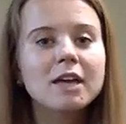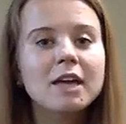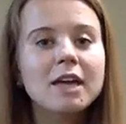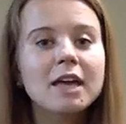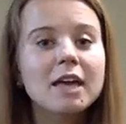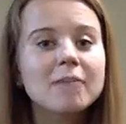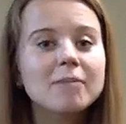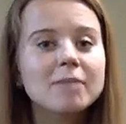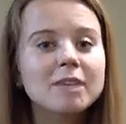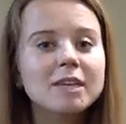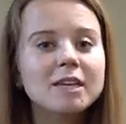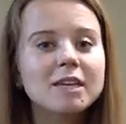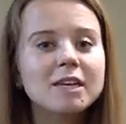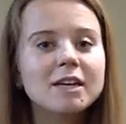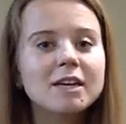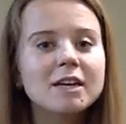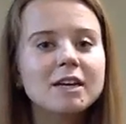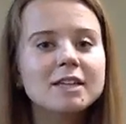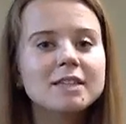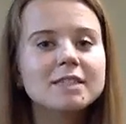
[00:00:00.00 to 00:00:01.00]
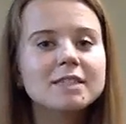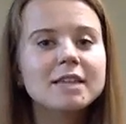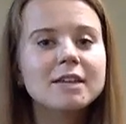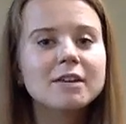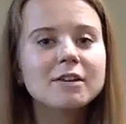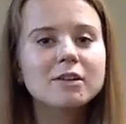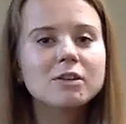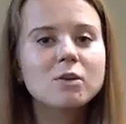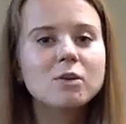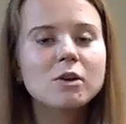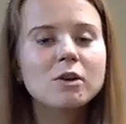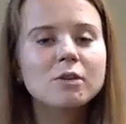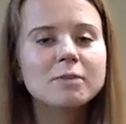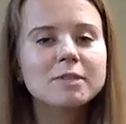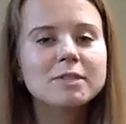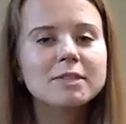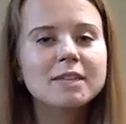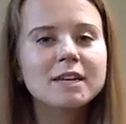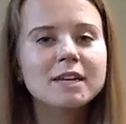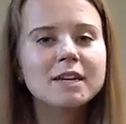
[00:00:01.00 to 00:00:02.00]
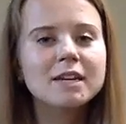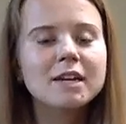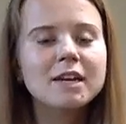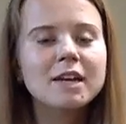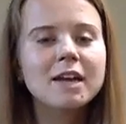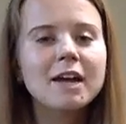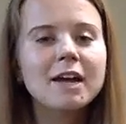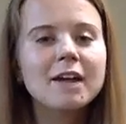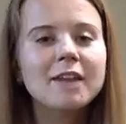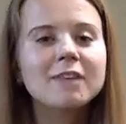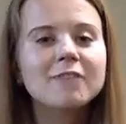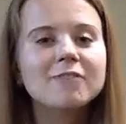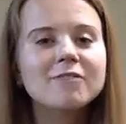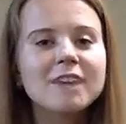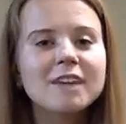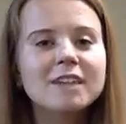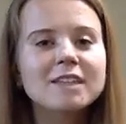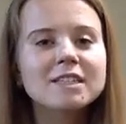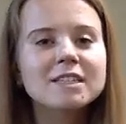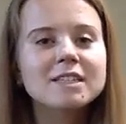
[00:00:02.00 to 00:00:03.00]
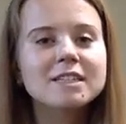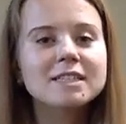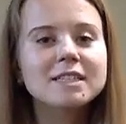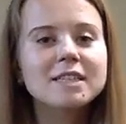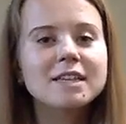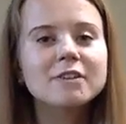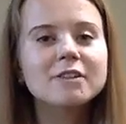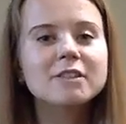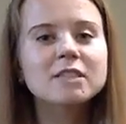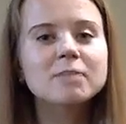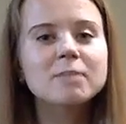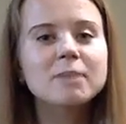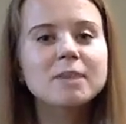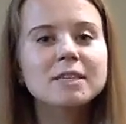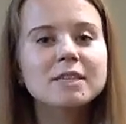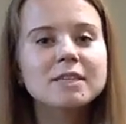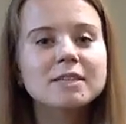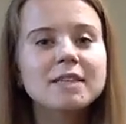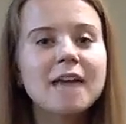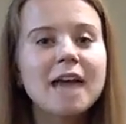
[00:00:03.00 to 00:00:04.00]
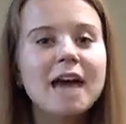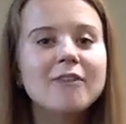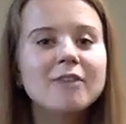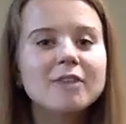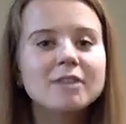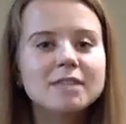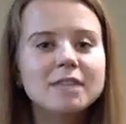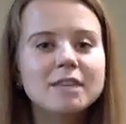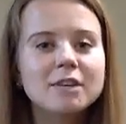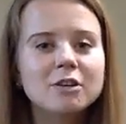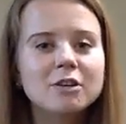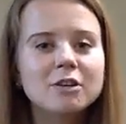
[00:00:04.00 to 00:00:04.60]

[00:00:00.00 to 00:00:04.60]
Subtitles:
hymnody, sacred choral music, the effect that sacred spaces have on sacred